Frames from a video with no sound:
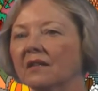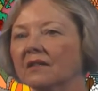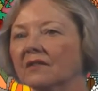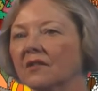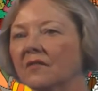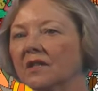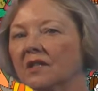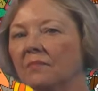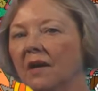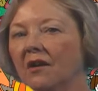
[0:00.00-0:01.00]
So this
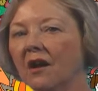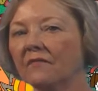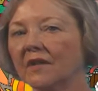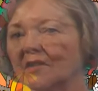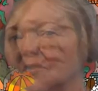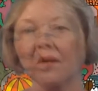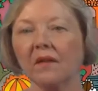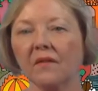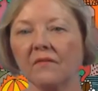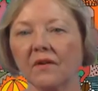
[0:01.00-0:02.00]
spun off into one
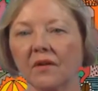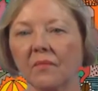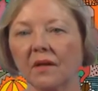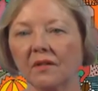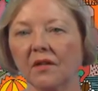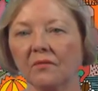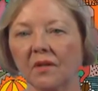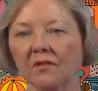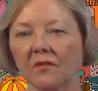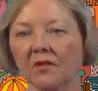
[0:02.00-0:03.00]
of the very well-known
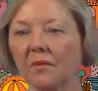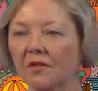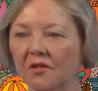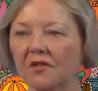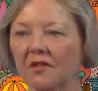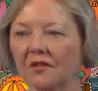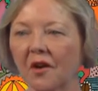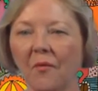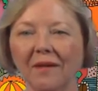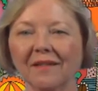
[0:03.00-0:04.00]
resorts, which is still
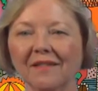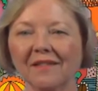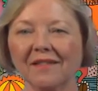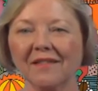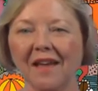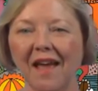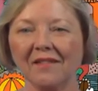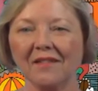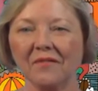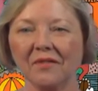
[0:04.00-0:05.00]
going. It's, it's it had
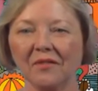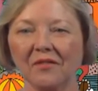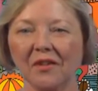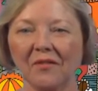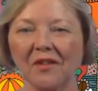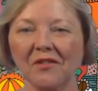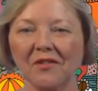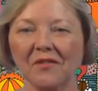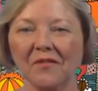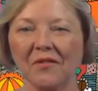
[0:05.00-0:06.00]
several
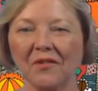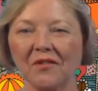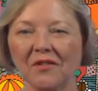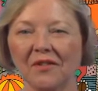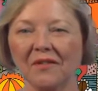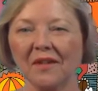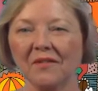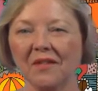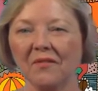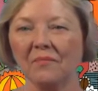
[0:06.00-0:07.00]
generations of owners and
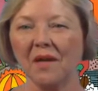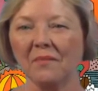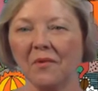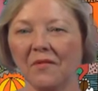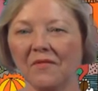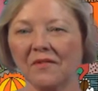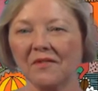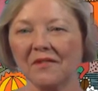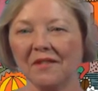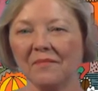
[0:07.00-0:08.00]
several
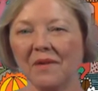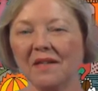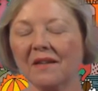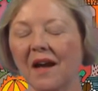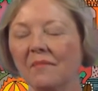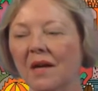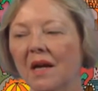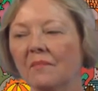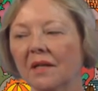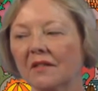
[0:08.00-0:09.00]
metamorphoses in the meantime,
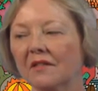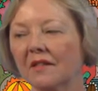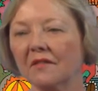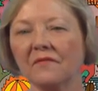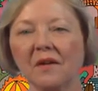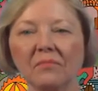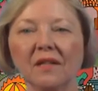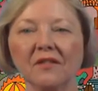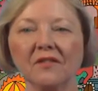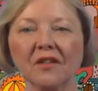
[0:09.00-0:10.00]
but it's still a fun
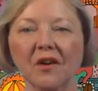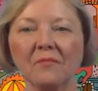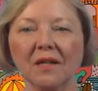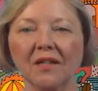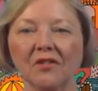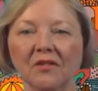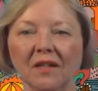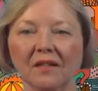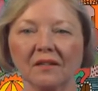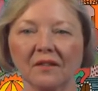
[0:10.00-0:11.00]
place to go because you
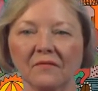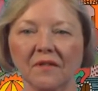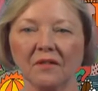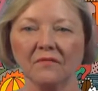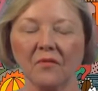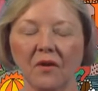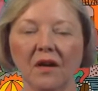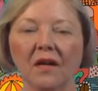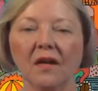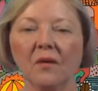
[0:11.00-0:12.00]
get a little feel for
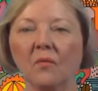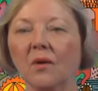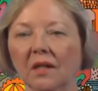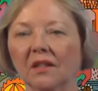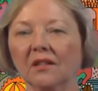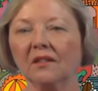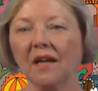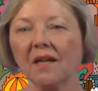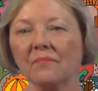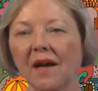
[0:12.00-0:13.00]
what it looked
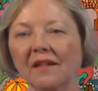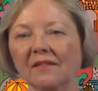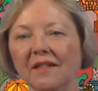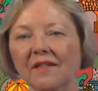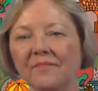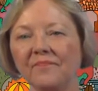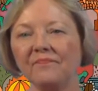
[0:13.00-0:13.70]
like back then.